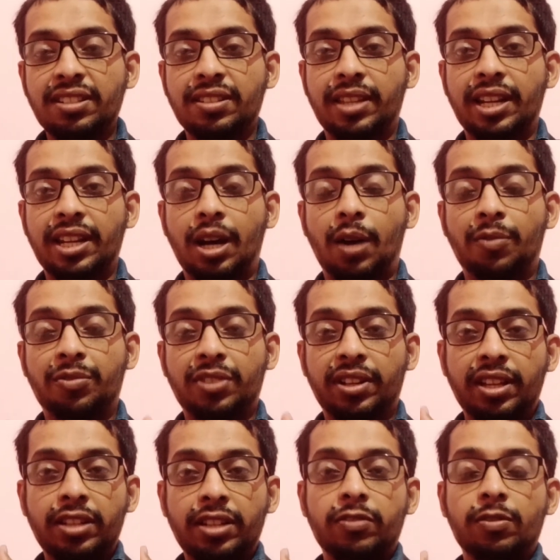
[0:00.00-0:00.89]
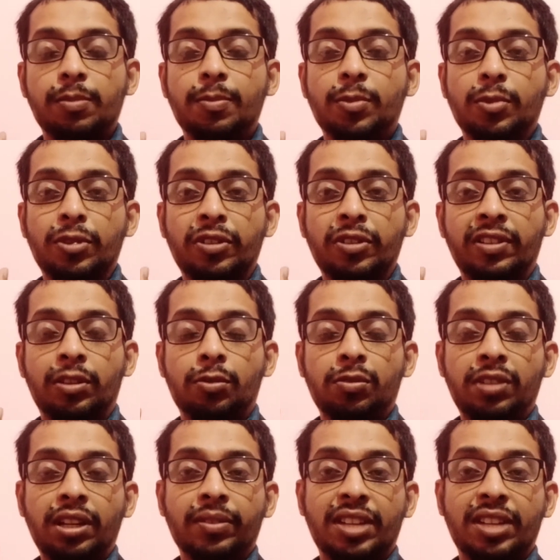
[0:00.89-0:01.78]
then after that you will be moving to the